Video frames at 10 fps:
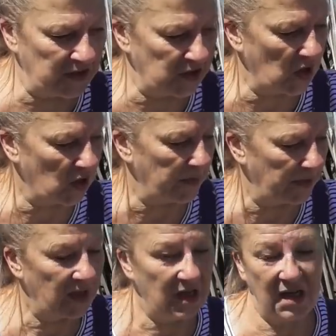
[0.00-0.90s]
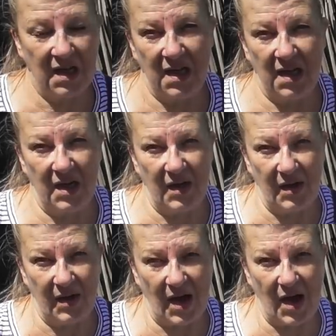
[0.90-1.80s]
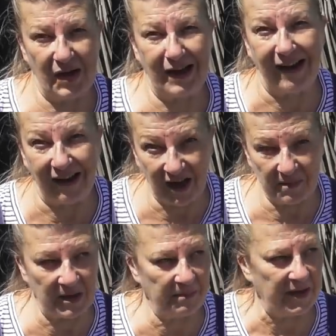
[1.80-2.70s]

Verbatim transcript: at the top, uh, climbing